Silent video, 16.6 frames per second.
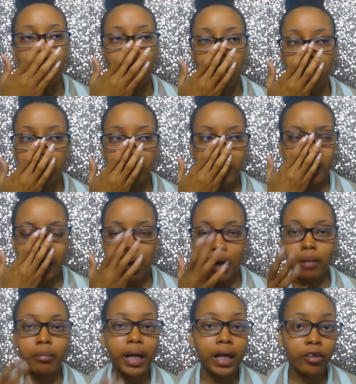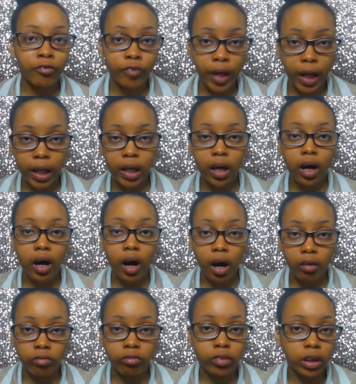um, and I'm not a fan
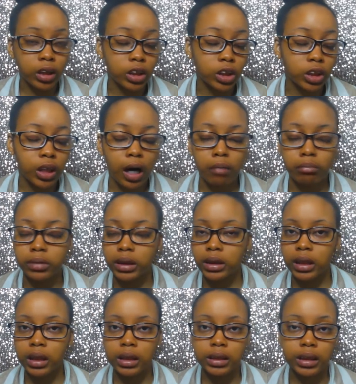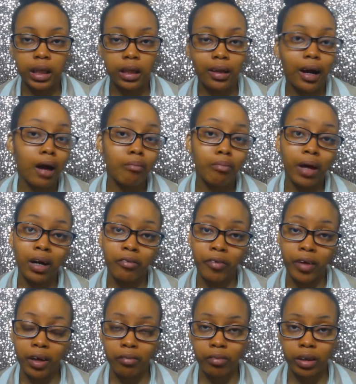of religion. I'm just going to say that I'm not a
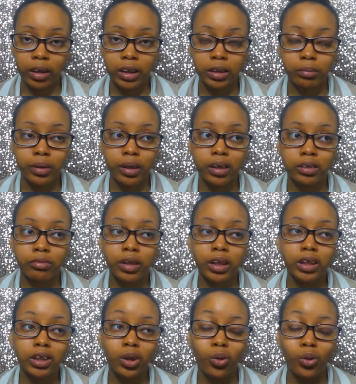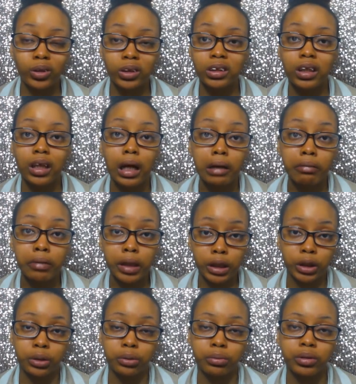fan of religion because religion causes a lot of
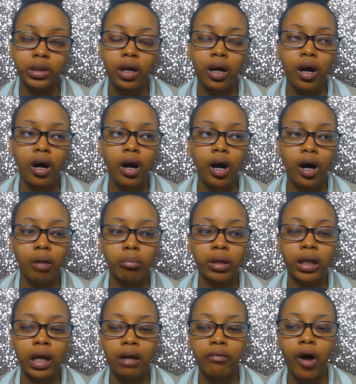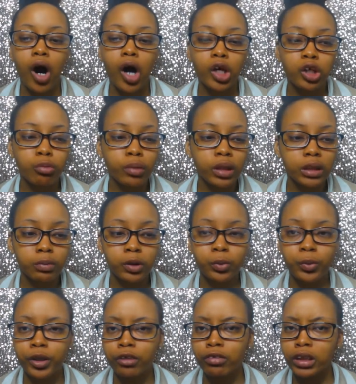issues. Um, a lot of arguments
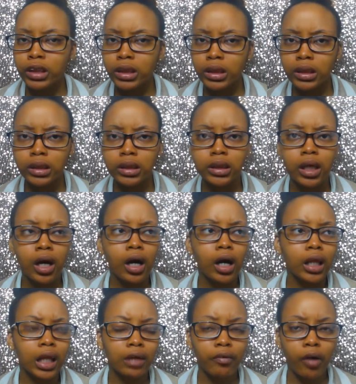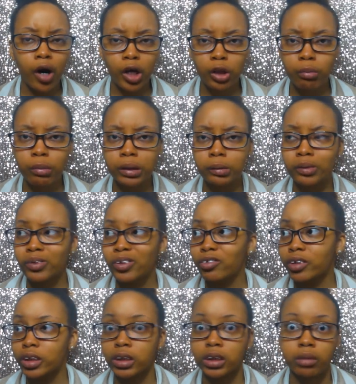between Christians, a lot of arguments between
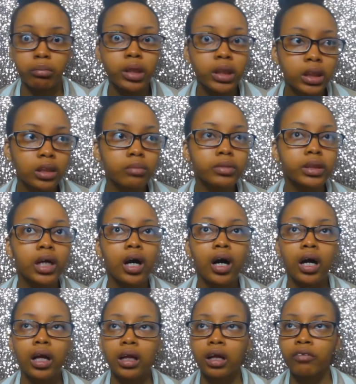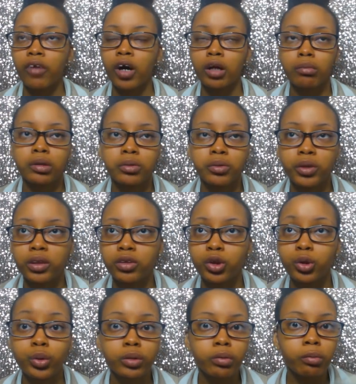Christians and Muslims, a lot of arguments between
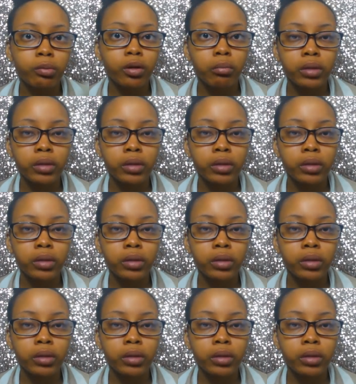Jewish people